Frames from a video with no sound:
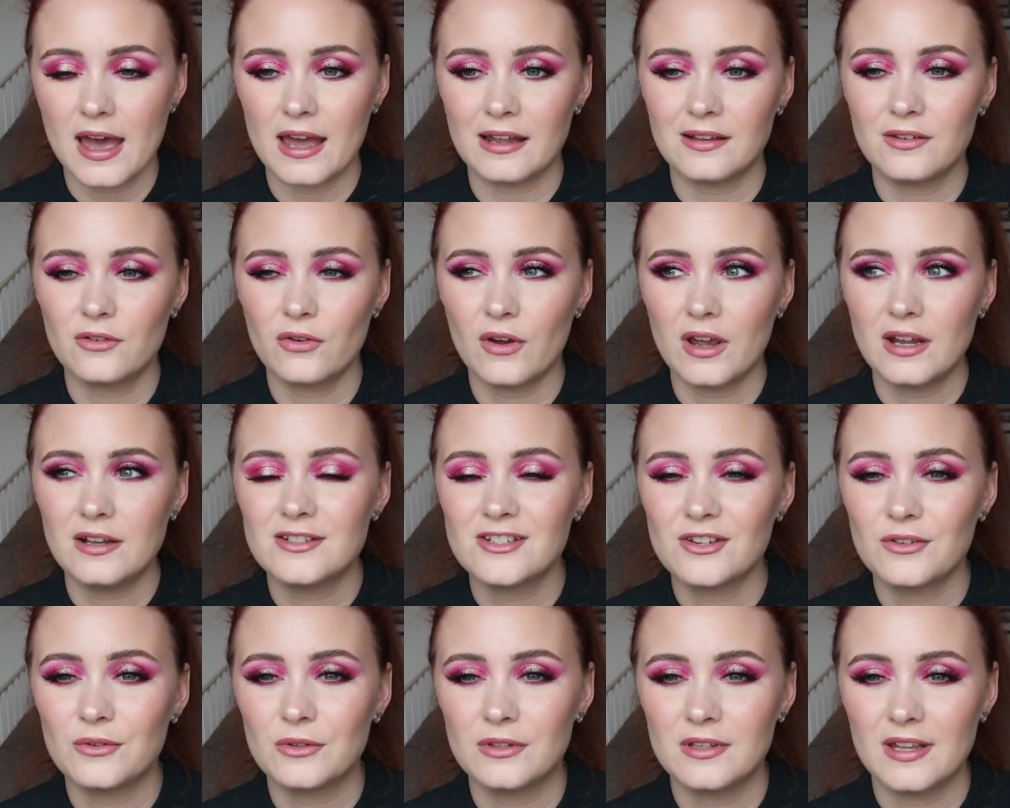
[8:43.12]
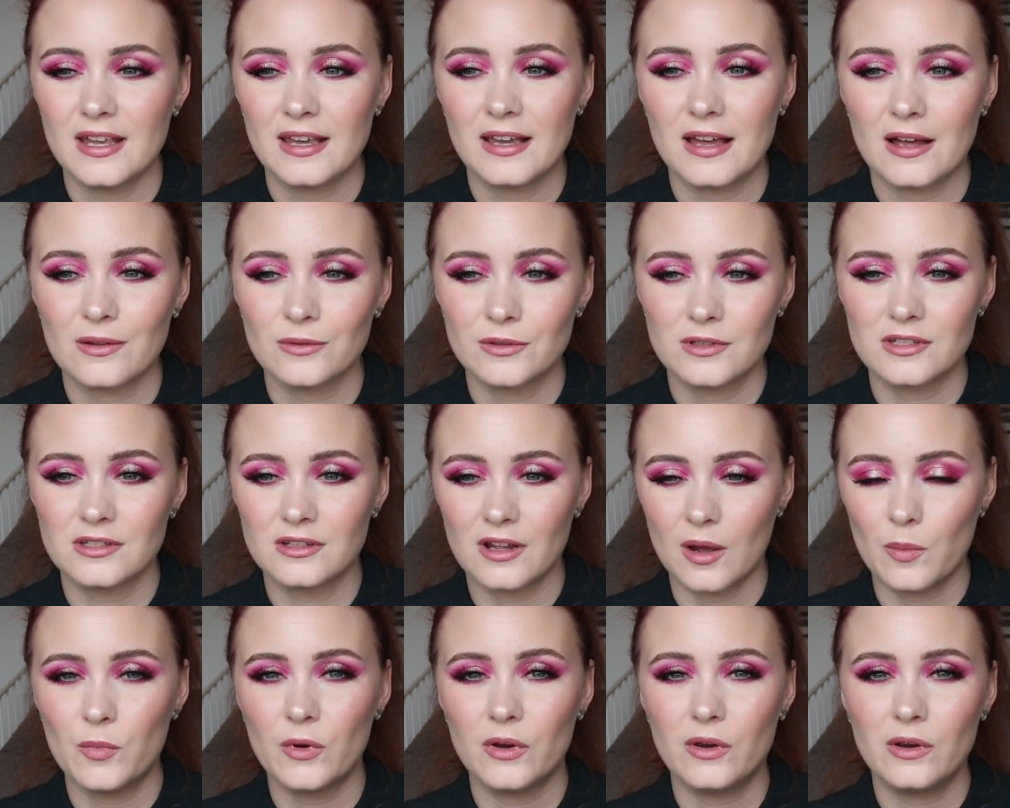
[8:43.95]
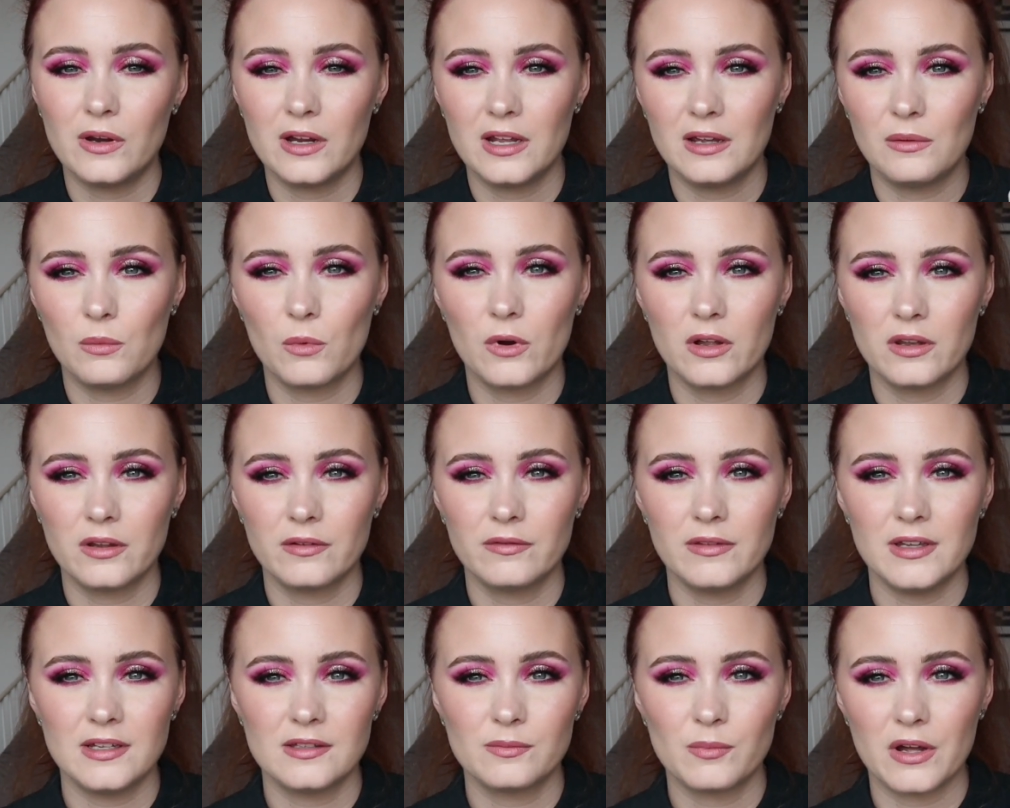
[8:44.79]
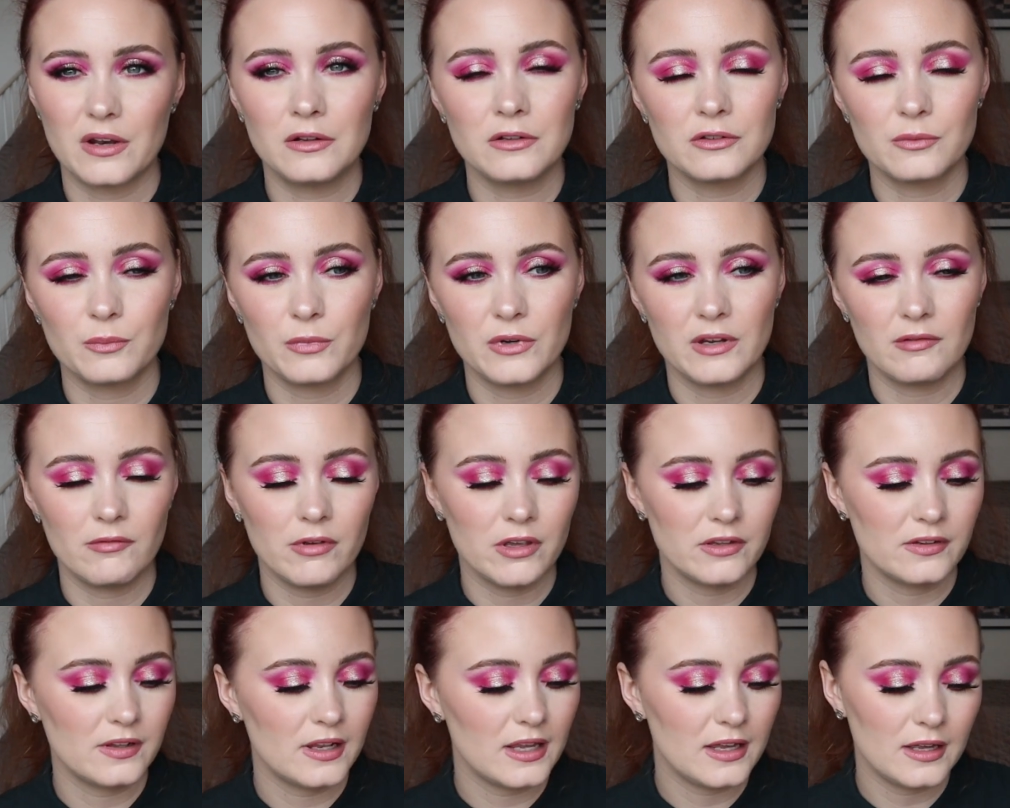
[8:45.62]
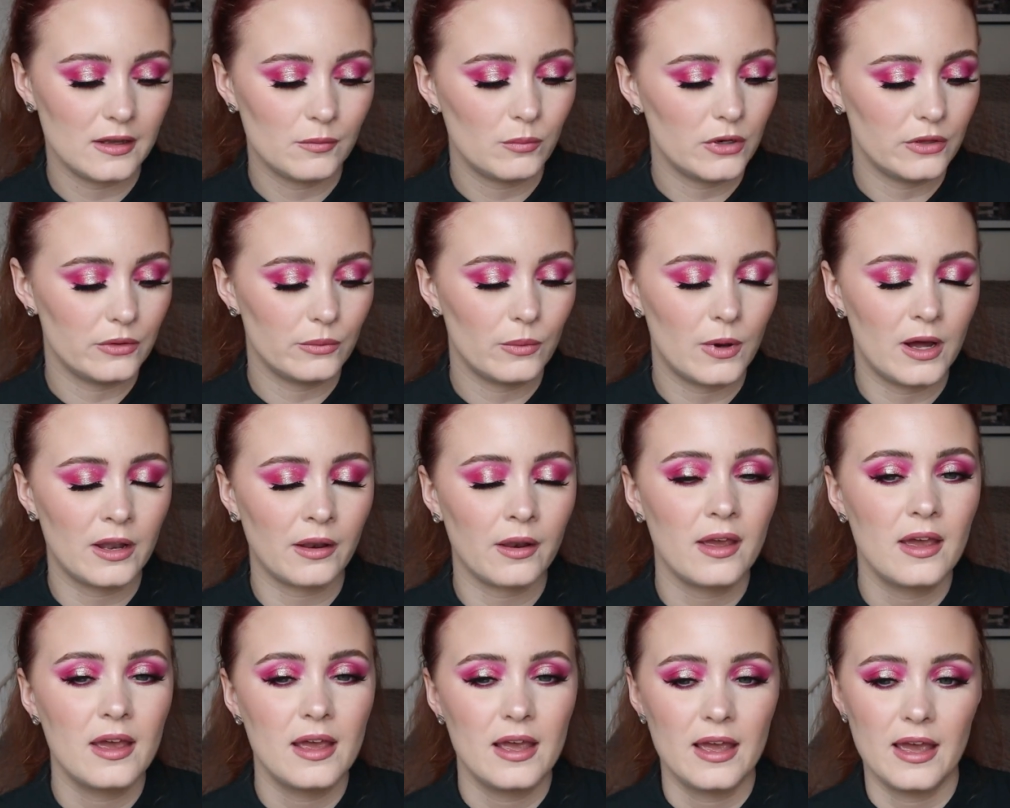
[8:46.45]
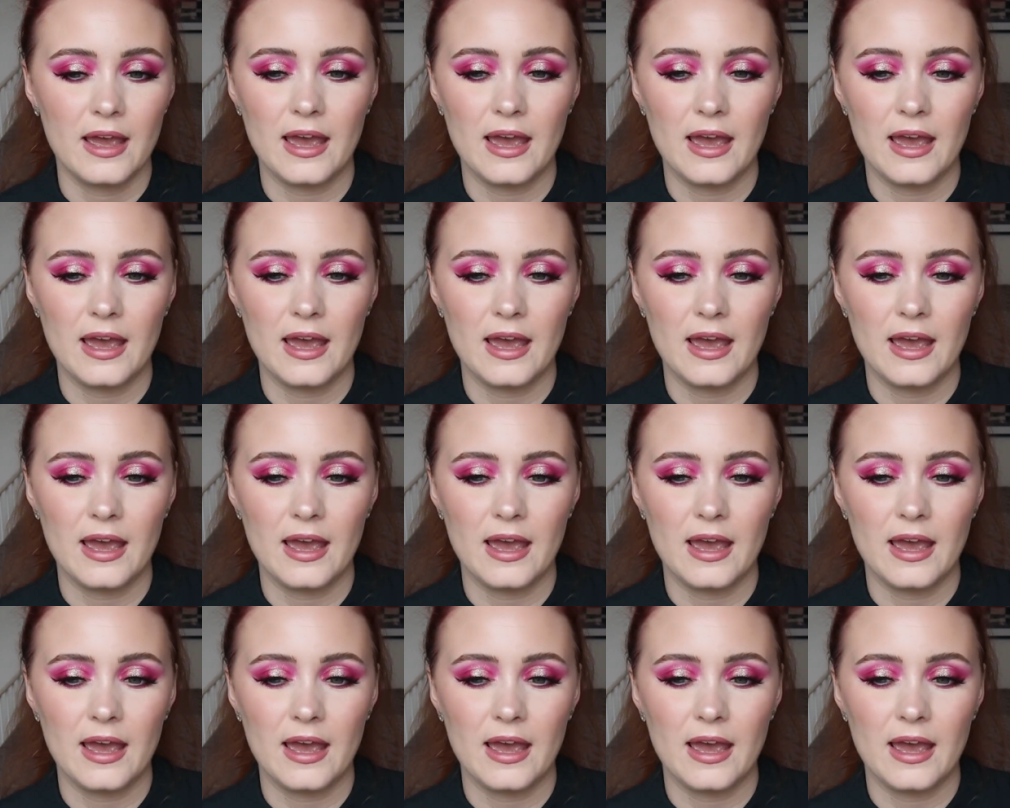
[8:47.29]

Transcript: I tried to take out the stopper in one of these bottles previously, a blue one,